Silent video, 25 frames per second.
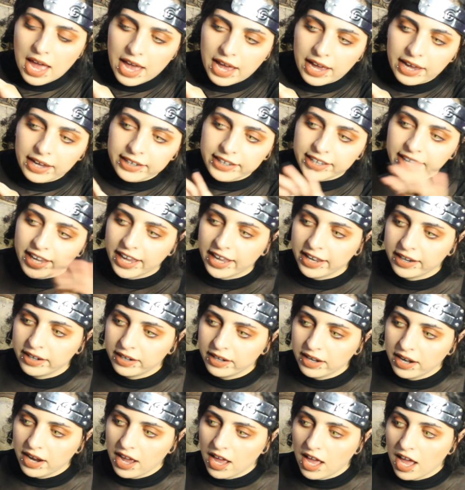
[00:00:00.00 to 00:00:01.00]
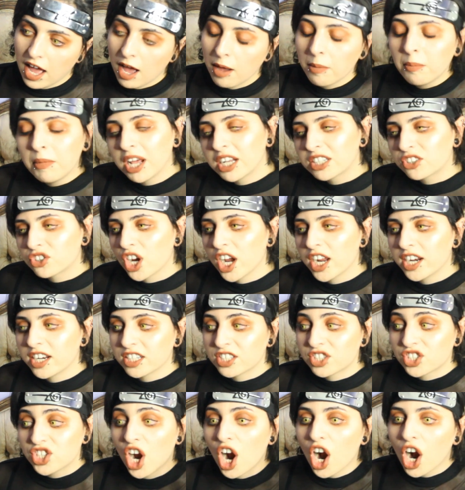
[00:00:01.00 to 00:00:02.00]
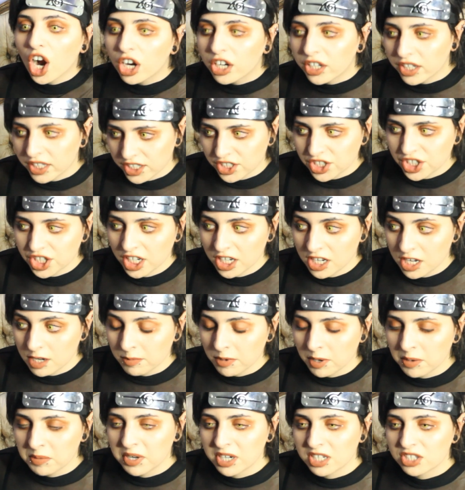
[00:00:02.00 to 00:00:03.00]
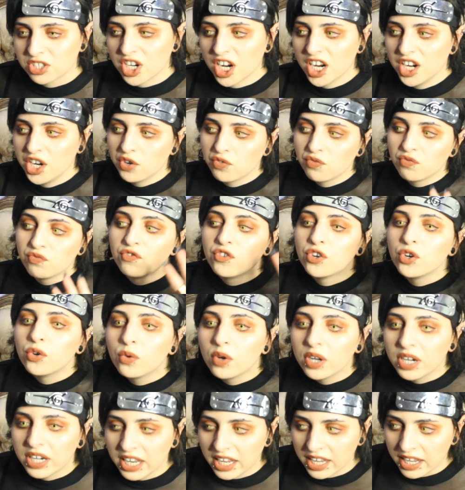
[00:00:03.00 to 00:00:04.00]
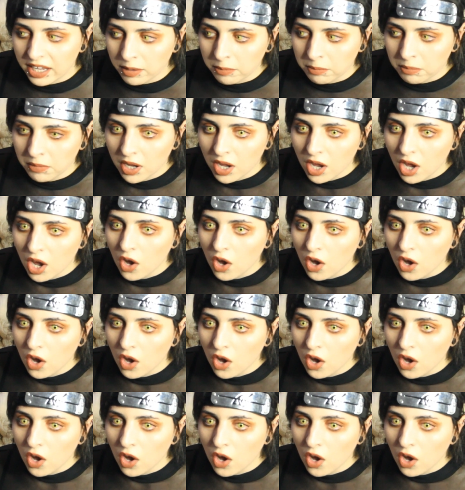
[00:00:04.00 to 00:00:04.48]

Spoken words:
Again, I'm not trying to tarnish him. I'm not trying to ruin him.